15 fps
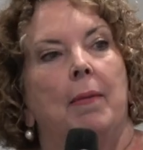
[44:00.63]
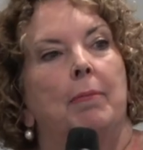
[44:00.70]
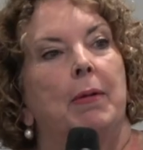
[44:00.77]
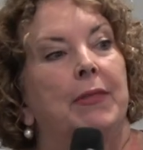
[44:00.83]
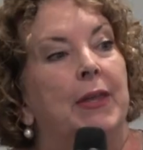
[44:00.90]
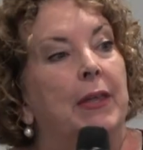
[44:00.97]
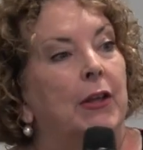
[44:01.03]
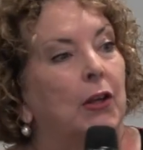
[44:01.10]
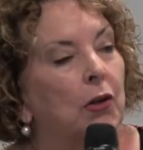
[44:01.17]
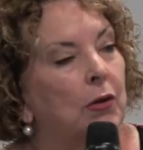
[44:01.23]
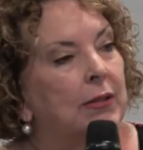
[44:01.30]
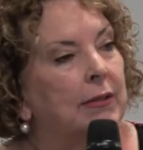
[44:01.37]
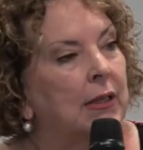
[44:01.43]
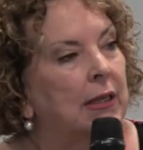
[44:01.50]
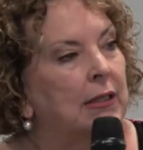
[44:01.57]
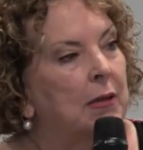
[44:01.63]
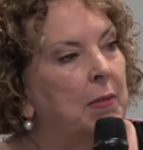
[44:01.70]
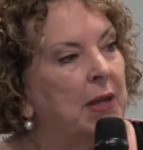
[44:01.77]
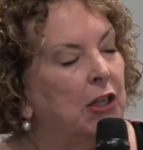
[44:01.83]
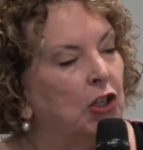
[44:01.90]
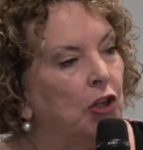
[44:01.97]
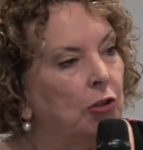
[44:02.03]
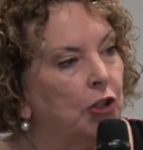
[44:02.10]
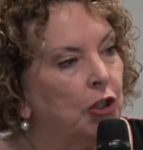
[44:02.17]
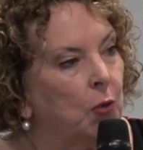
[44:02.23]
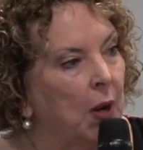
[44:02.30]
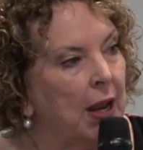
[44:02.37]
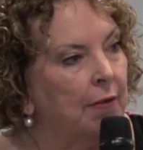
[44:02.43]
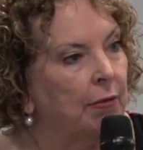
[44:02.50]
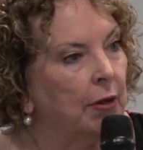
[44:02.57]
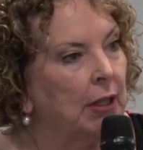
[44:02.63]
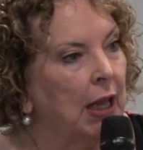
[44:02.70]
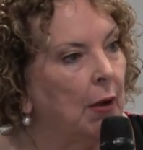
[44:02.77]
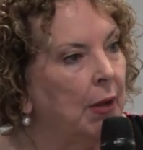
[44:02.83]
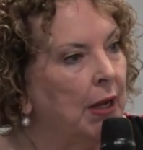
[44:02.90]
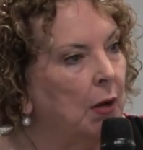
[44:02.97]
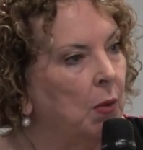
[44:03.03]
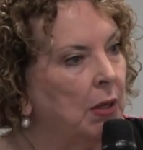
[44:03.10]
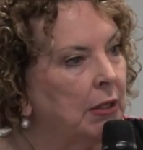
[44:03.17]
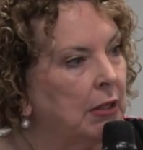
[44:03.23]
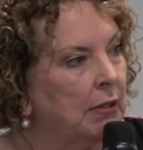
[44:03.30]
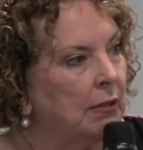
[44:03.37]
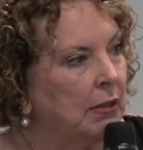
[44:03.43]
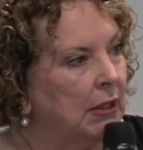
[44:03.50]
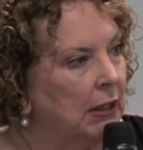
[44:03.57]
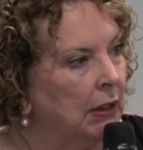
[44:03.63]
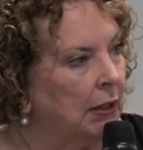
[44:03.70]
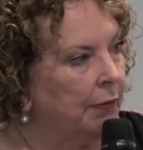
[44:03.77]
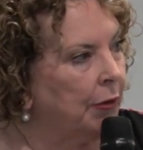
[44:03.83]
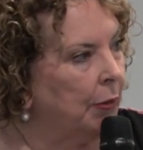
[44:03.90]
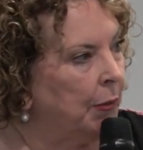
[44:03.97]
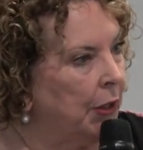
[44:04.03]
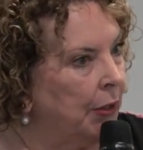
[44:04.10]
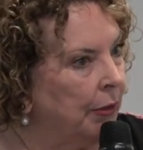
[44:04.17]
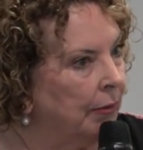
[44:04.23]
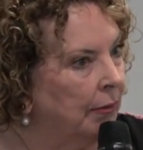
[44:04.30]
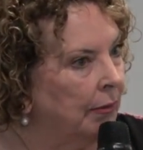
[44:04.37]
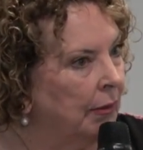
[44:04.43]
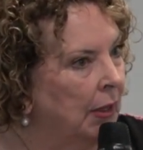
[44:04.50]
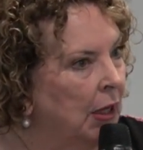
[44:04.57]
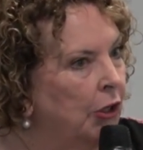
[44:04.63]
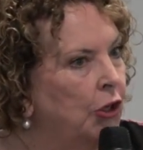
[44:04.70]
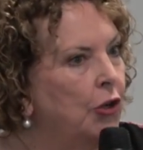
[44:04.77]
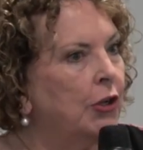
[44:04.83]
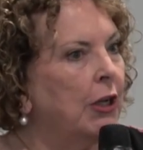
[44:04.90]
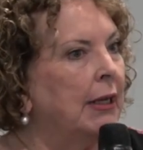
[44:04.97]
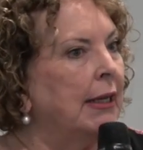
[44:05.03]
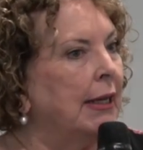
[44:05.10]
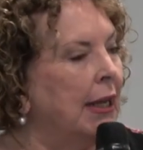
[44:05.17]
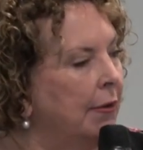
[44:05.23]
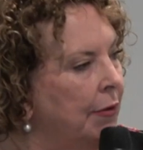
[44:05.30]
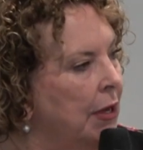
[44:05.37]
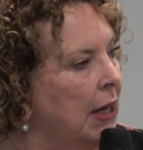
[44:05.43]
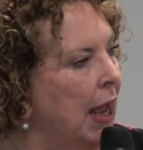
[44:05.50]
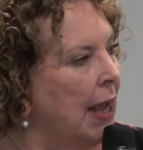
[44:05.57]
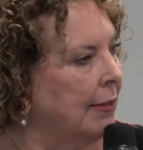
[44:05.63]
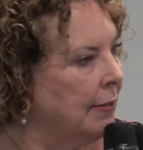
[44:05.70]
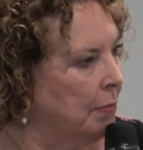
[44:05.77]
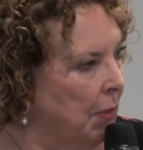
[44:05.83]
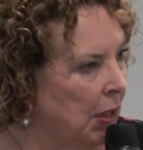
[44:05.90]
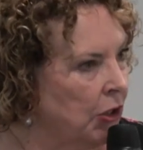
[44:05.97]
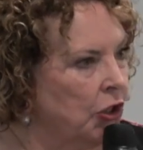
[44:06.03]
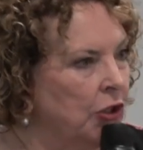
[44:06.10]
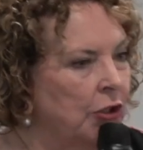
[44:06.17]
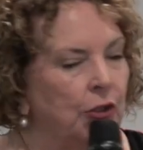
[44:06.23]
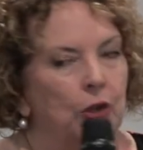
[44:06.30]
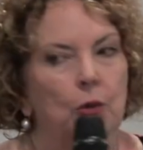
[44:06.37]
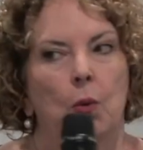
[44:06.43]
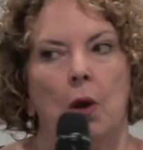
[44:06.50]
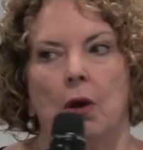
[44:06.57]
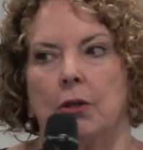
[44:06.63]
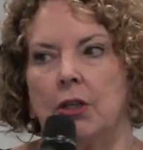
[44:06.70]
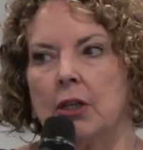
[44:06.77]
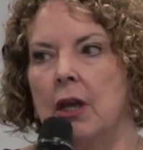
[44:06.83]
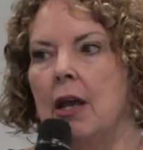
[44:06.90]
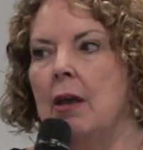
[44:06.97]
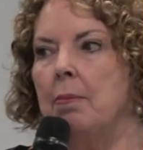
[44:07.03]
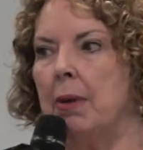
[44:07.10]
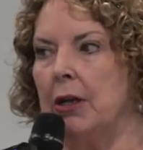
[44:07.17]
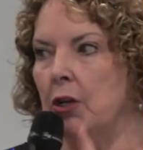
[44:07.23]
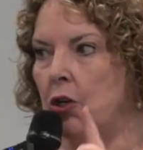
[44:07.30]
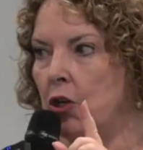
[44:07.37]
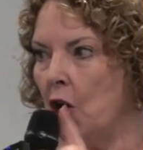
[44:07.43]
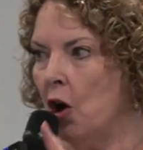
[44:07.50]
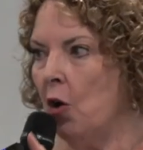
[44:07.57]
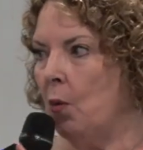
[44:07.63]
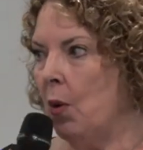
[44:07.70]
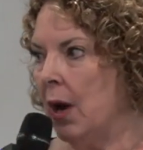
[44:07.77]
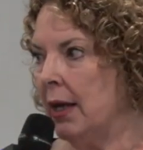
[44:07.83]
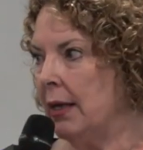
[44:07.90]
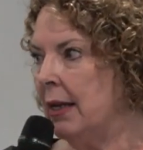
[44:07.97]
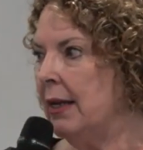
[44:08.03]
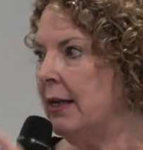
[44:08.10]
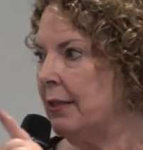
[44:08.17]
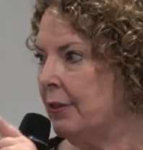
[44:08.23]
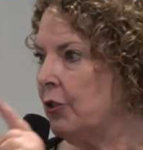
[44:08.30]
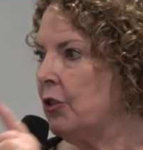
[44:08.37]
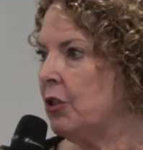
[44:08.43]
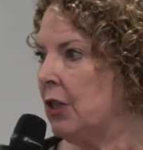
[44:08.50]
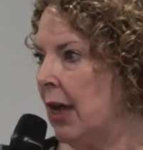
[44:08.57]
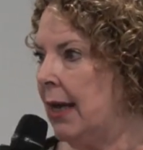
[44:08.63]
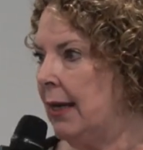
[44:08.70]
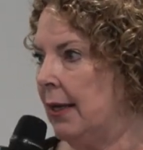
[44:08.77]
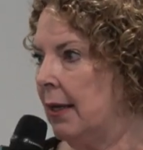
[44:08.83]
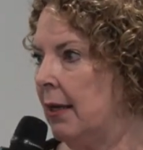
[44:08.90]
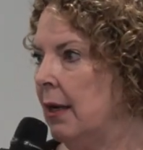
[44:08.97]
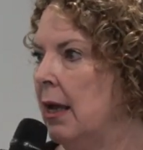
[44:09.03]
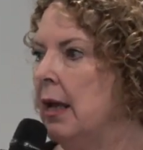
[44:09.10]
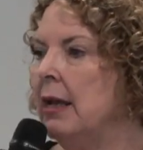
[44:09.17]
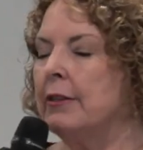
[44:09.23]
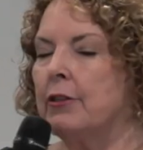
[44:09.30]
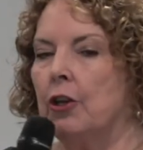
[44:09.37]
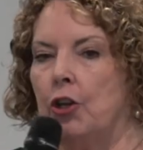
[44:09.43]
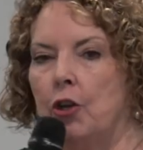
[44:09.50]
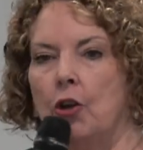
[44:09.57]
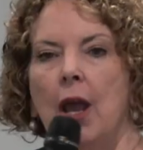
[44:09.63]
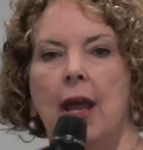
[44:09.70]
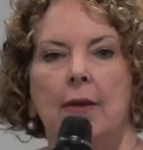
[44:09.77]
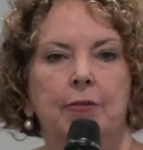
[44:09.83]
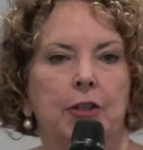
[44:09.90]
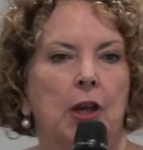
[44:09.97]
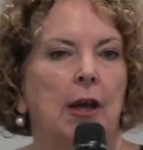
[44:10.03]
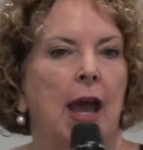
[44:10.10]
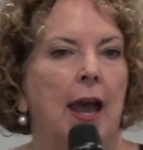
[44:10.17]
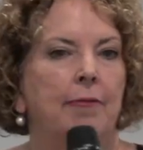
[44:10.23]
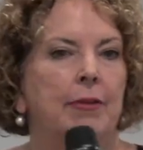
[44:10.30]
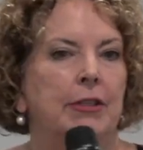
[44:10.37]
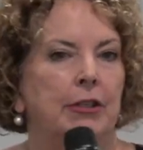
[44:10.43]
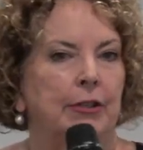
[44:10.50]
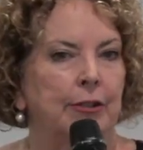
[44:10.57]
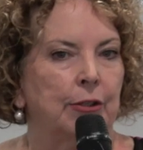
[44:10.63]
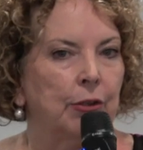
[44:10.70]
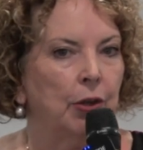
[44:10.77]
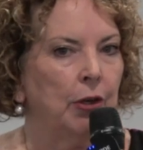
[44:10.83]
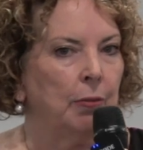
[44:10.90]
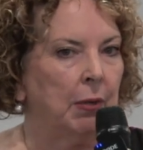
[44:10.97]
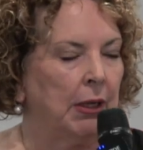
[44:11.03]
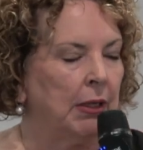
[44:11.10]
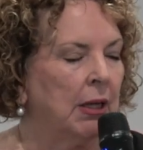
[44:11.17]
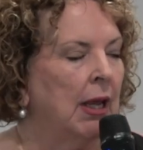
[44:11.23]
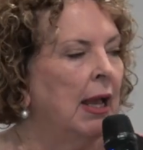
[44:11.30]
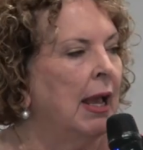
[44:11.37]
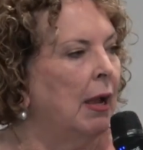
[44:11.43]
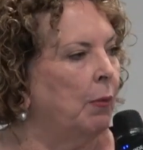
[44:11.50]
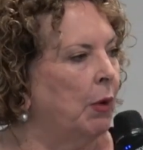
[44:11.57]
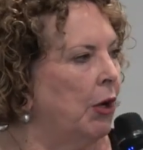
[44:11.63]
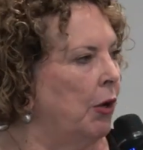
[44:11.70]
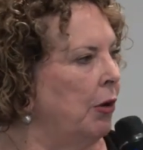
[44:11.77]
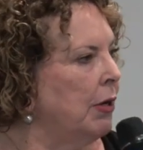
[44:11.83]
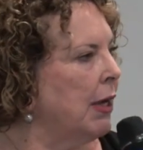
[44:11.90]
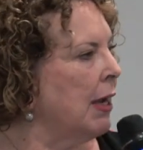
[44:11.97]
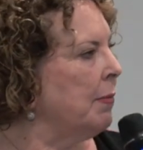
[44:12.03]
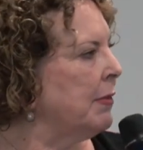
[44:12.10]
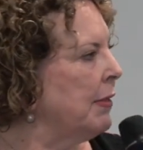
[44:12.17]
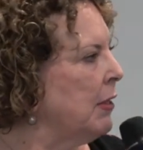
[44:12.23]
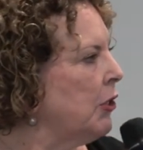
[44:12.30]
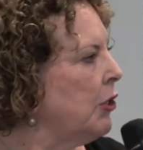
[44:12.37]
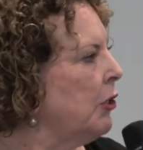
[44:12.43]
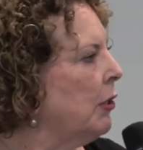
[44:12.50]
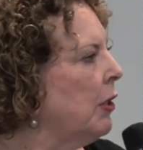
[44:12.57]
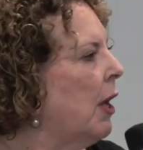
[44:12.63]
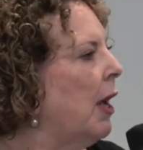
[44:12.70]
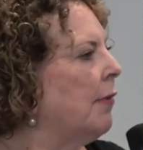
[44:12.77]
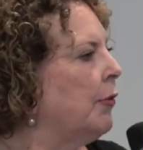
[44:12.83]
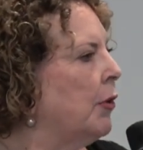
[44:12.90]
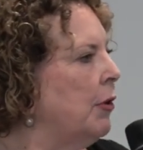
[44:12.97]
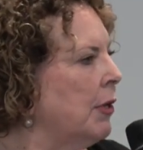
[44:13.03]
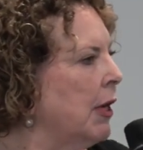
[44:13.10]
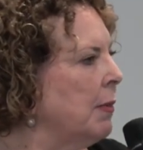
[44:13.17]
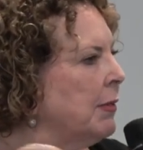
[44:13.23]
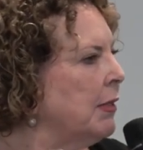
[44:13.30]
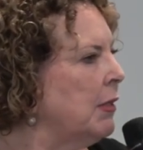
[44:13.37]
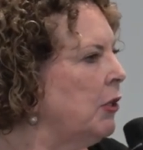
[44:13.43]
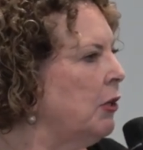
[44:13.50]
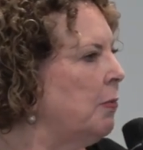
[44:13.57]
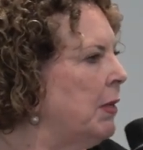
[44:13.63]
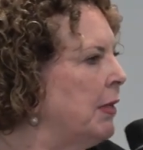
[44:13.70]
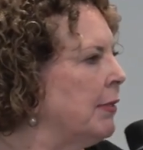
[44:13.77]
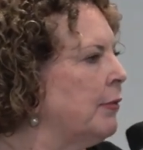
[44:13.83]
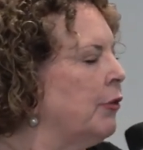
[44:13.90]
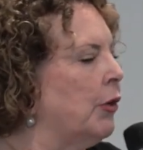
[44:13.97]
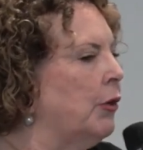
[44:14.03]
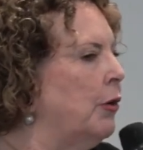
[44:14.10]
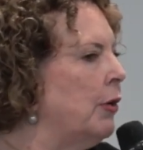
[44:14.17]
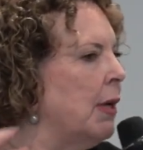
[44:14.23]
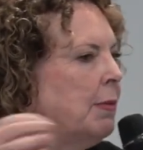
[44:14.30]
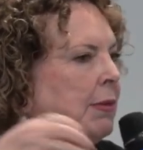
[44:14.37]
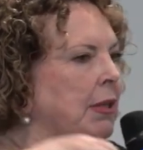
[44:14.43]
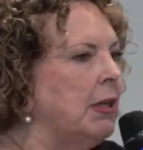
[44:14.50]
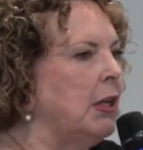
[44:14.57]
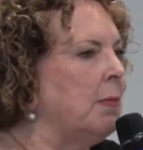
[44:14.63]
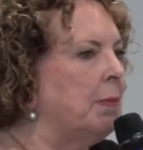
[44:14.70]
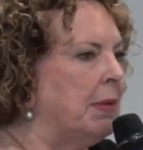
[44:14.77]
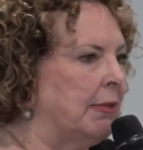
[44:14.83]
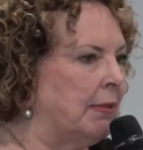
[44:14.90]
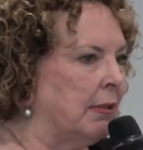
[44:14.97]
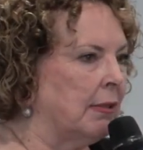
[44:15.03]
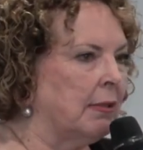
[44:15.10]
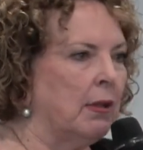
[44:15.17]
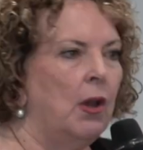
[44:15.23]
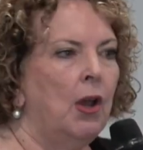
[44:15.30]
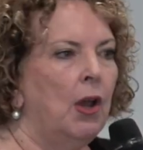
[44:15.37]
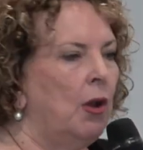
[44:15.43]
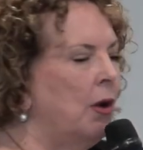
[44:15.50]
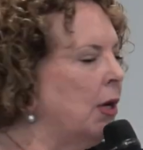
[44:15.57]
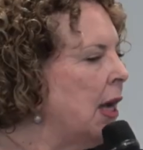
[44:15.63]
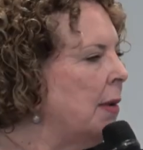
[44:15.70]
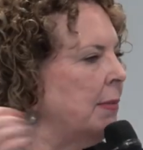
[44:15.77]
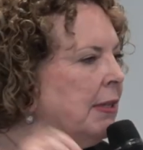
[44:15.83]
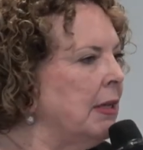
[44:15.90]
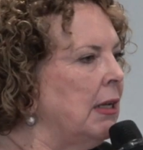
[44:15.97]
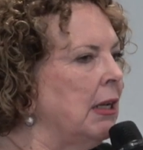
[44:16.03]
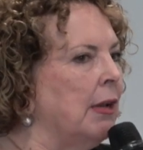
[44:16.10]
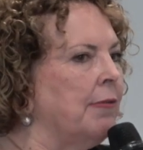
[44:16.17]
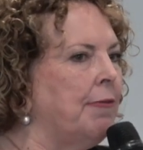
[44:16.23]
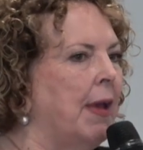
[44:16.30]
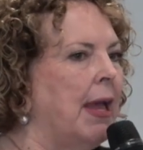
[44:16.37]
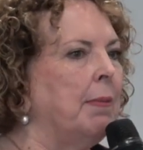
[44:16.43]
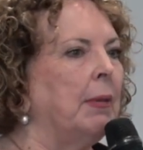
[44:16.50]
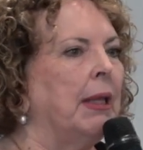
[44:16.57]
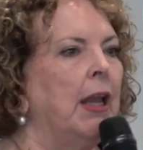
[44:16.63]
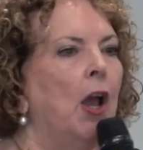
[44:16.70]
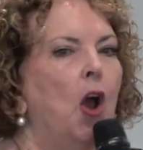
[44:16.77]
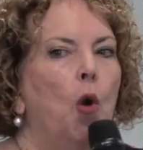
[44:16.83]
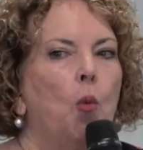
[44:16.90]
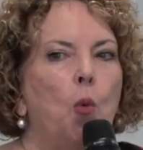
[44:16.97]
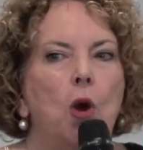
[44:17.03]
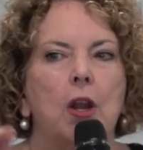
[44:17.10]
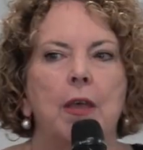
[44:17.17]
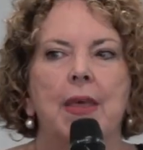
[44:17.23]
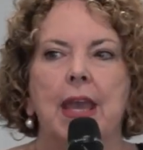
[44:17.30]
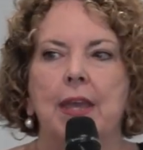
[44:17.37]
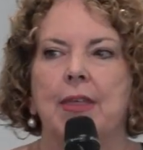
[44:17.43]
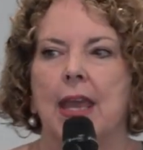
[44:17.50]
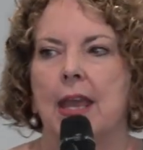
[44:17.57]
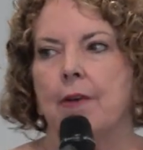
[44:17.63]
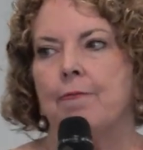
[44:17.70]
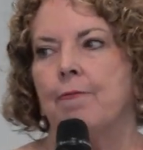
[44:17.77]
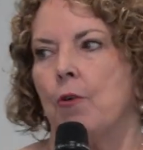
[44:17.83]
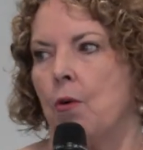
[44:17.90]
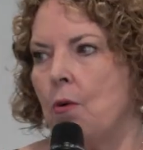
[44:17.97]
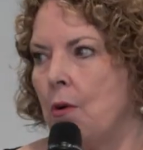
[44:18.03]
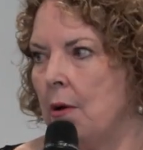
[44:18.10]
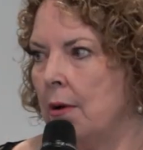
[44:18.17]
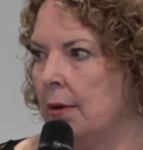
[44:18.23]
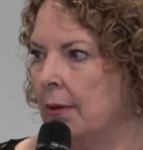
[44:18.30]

But then the Lord said to me, and don't you ever allow anyone to steal it from you. You can give it as much as you want, but no one is to take it. So you have to have a discernment. And when who comes into your life or who comes into your ministry or who comes into your business, who comes into your family, what are they there for?